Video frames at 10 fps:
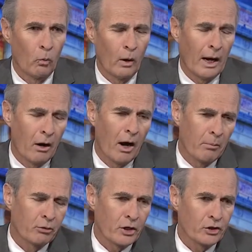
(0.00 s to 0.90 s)
Our
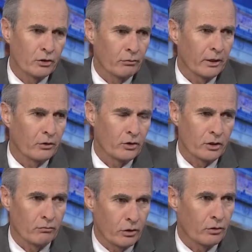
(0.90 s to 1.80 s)
project director
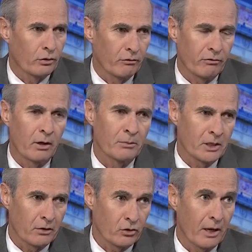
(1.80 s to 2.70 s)
just returned from
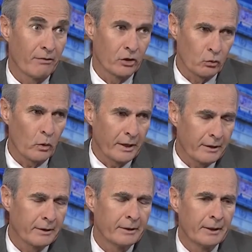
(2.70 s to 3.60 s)
South Sudan this
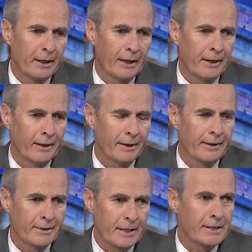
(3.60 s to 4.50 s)
week. It
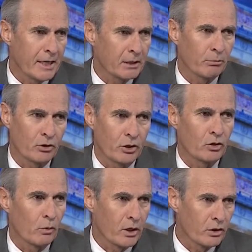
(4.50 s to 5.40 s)
is a desperate
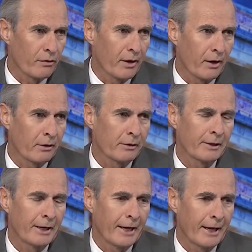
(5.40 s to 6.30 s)
situation there,
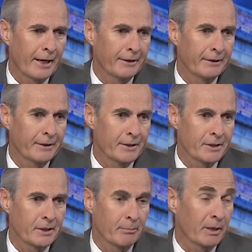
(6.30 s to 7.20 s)
and it
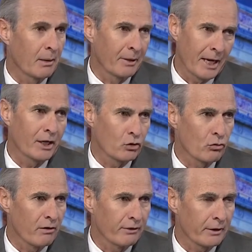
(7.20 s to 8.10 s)
is becoming
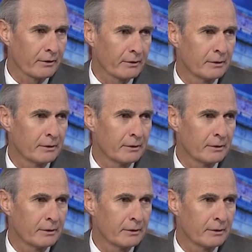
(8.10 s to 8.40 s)
catastrophic.